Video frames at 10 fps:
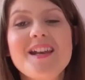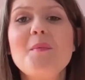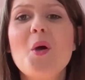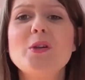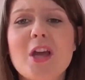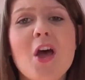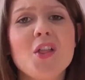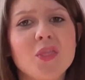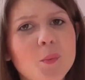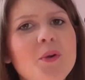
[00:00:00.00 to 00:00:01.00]
then I bought
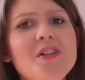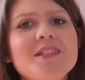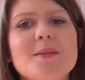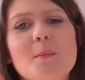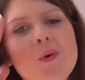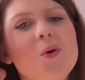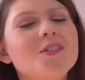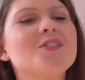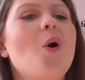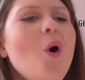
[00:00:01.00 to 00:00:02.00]
the world's
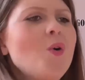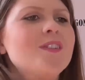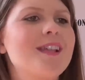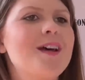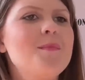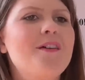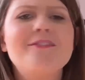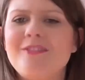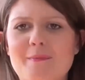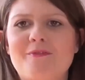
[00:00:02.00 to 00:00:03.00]
most awesome
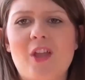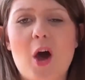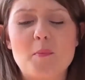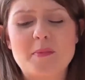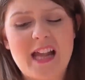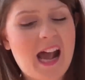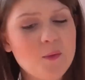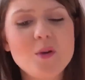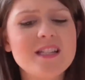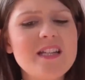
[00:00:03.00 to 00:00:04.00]
flip-flops.
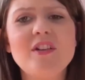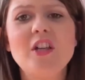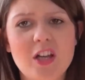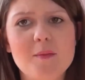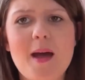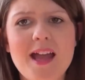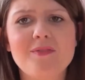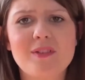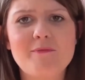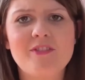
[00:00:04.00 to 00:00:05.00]
I wasn't even gonna
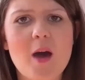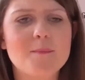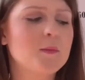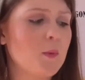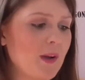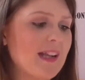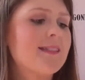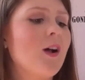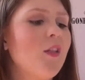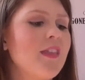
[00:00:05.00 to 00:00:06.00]
buy flip-flops, but when I
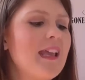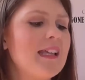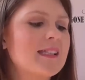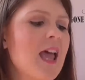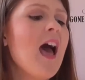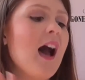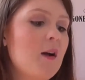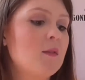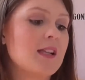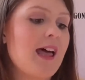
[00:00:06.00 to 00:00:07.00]
saw these,
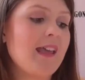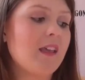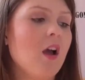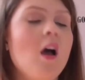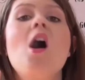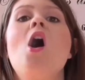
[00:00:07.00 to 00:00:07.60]
I was like,